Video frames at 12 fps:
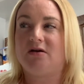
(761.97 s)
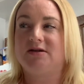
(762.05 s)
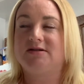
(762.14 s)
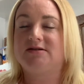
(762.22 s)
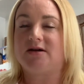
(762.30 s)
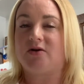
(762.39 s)

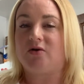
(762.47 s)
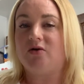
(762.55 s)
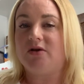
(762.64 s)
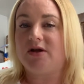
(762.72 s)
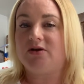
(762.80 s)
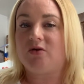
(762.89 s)

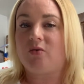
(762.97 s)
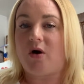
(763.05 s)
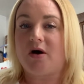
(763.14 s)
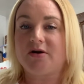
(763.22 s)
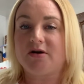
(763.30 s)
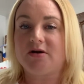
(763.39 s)
subtle in your
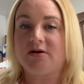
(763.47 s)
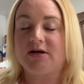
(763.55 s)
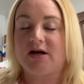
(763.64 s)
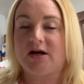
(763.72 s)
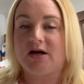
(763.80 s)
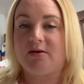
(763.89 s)

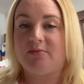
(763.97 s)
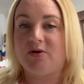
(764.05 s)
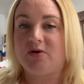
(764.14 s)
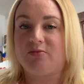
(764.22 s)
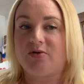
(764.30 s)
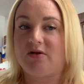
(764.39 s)
water. You
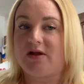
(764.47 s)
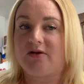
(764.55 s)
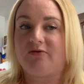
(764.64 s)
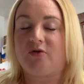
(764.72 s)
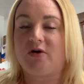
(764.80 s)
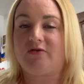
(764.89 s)
can put
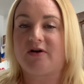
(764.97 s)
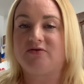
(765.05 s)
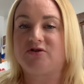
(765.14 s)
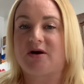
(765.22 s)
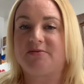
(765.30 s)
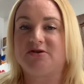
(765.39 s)
like 4 or 5
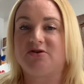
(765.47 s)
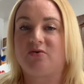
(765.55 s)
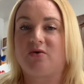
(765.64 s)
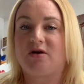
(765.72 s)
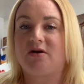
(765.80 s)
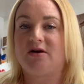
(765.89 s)
drops in your
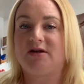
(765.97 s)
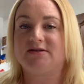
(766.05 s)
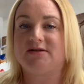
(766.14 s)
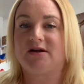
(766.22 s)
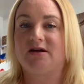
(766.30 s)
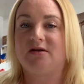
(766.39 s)
water and
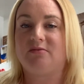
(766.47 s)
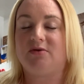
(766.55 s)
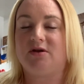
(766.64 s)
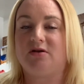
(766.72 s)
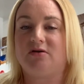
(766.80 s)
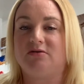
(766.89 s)
it's not gonna,
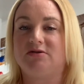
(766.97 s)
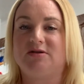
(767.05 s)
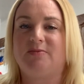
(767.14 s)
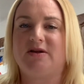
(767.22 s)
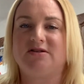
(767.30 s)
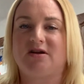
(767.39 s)
it
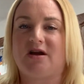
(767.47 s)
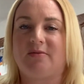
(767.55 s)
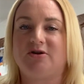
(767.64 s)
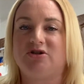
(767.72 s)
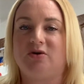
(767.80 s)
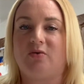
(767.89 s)
depends on how
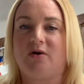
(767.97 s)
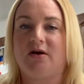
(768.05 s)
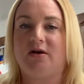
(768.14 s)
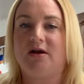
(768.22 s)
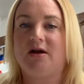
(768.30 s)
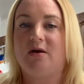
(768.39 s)
much you want,
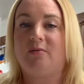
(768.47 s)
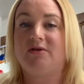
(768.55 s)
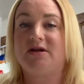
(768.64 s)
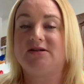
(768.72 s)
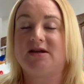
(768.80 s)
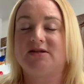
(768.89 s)
but
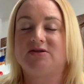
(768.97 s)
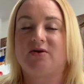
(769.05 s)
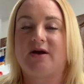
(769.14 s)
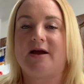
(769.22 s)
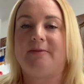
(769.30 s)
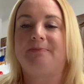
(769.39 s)
they taste
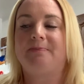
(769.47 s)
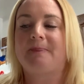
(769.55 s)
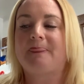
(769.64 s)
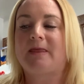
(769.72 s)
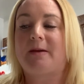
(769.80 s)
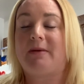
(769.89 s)
great.
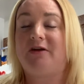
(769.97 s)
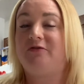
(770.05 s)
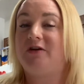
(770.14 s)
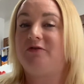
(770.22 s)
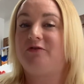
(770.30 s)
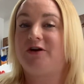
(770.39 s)
My
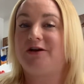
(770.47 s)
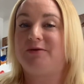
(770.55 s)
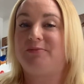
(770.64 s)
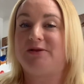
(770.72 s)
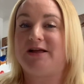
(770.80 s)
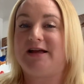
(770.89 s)

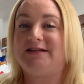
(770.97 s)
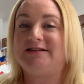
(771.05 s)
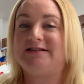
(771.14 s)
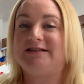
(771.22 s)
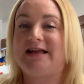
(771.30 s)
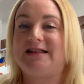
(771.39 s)
favorite
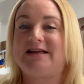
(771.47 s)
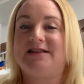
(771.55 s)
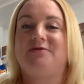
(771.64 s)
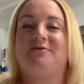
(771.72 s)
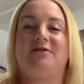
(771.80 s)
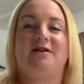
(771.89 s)
blend lately,
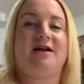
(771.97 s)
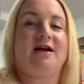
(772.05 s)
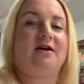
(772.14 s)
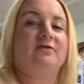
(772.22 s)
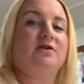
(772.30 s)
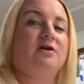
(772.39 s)
the one that I
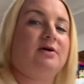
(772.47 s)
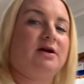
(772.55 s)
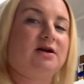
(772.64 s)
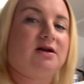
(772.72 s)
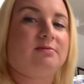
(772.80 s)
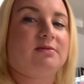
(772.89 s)
have going in